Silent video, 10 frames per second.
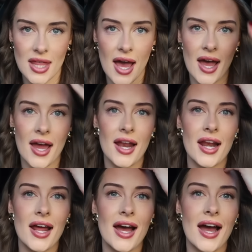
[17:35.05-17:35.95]
that
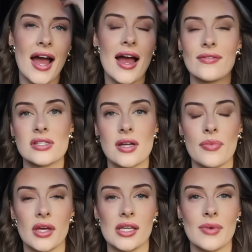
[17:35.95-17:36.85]
I haven't stopped
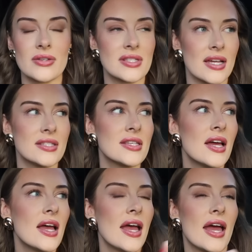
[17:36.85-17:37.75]
thinking about since,
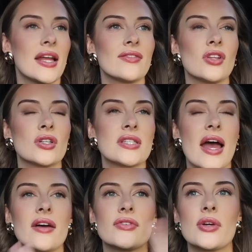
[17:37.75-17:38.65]
and I've looked
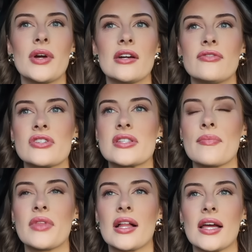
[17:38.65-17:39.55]
everywhere for
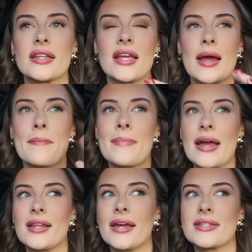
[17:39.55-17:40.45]
something like that I
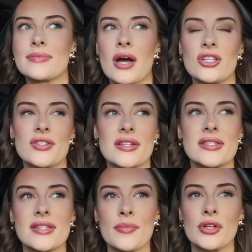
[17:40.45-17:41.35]
might like as much,
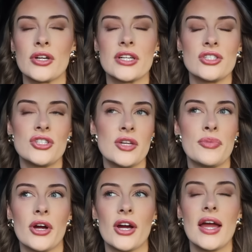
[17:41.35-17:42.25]
that's similar and
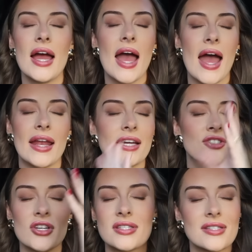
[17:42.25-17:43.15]
cheaper, and
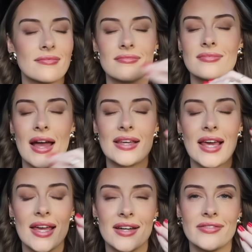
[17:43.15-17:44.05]
I
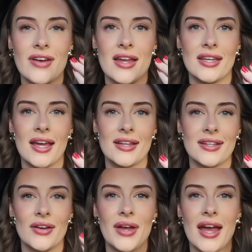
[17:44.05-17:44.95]
can't find
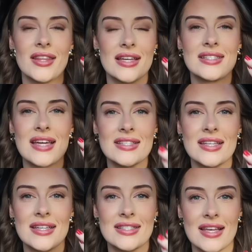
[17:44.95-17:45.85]
it, okay? It
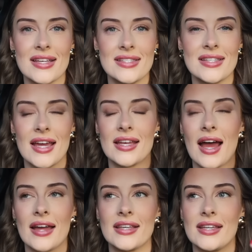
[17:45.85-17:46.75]
doesn't exist,
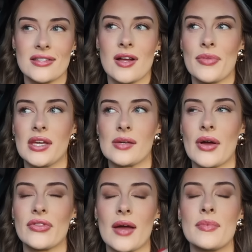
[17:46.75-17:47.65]
and I can't stop thinking
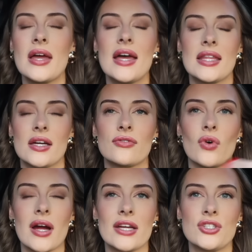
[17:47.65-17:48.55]
about them.
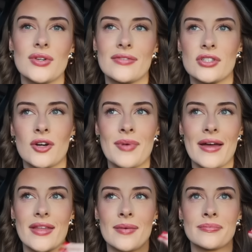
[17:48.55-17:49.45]
Therefore, I do have to go
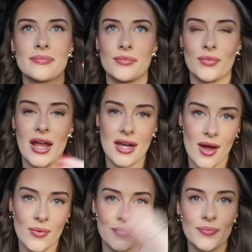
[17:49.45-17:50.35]
buy them right now.